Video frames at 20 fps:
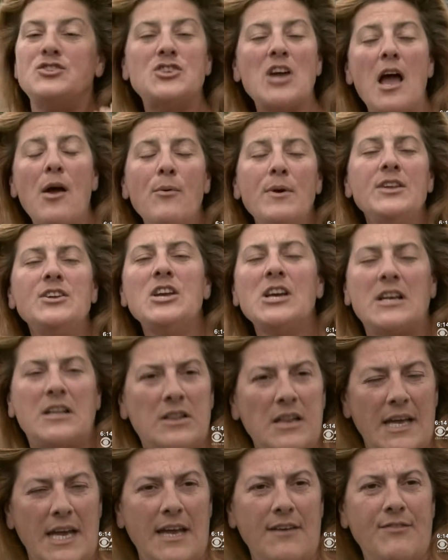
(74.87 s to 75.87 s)
Showing your
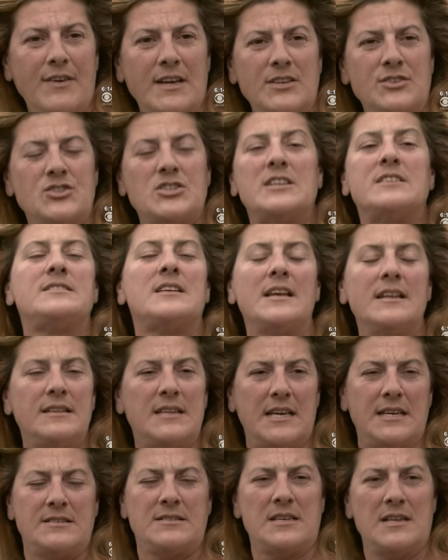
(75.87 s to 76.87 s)
cleavage is
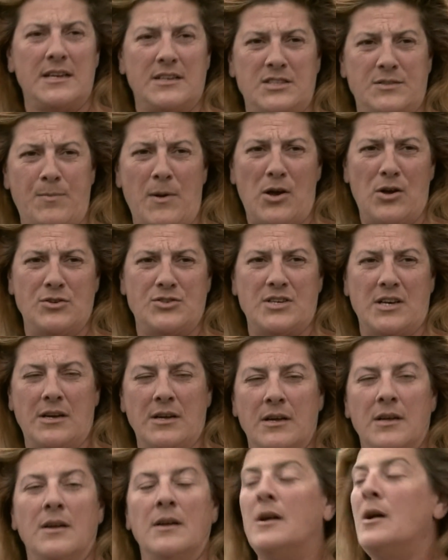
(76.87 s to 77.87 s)
indecent
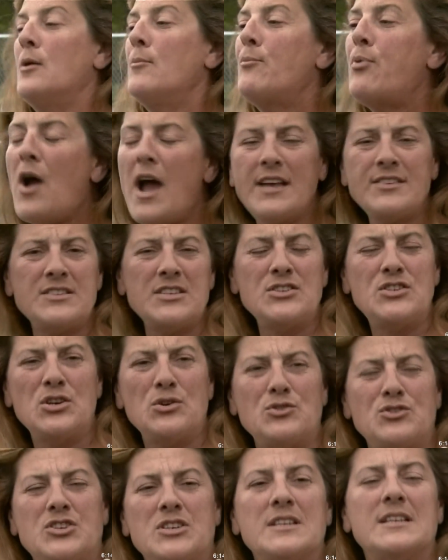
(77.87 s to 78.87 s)
exposure.
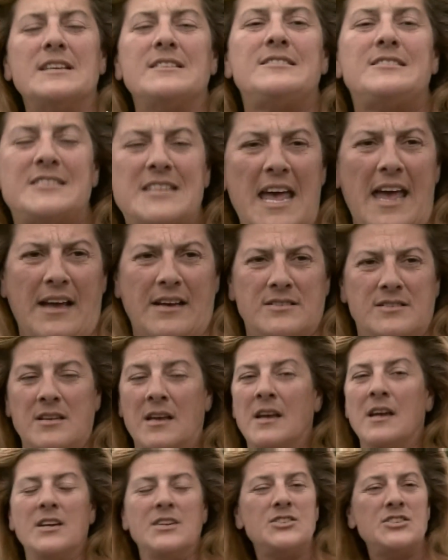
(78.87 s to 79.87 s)
Prostitution is
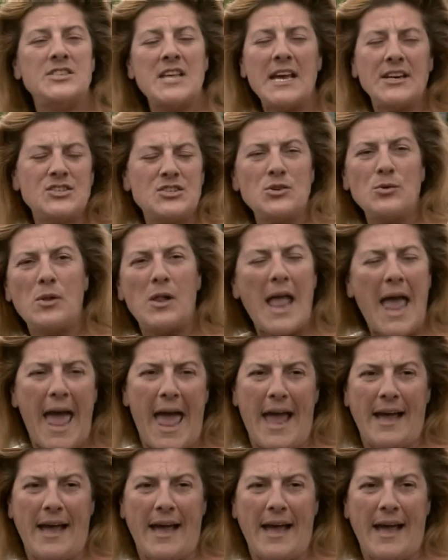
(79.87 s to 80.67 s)
sex, sexual